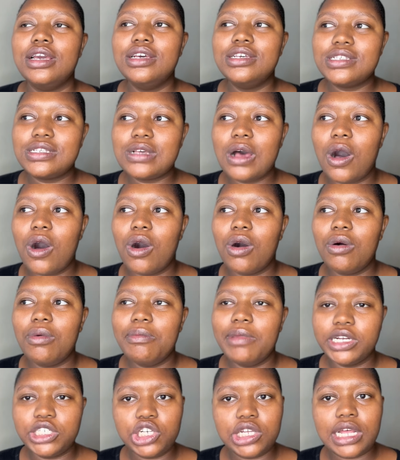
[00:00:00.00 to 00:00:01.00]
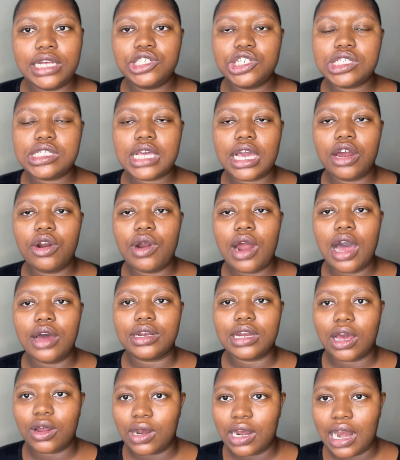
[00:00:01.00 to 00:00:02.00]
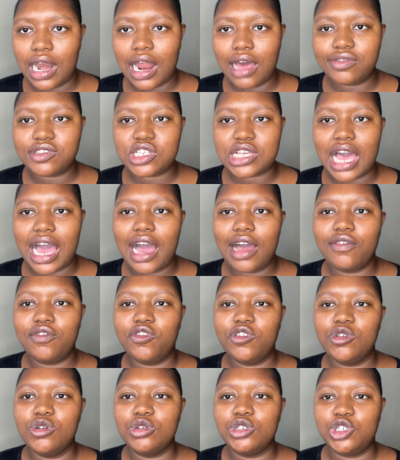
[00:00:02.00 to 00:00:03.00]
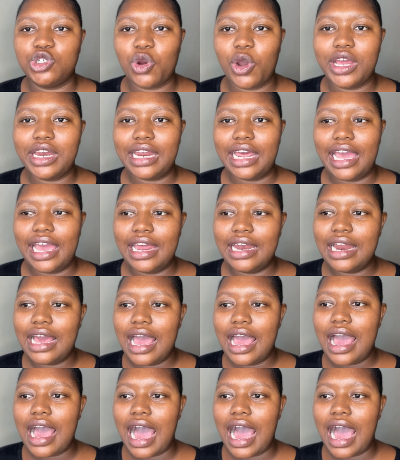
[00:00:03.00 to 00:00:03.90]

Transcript: So make sure that you stick around. I'd love to have you join in.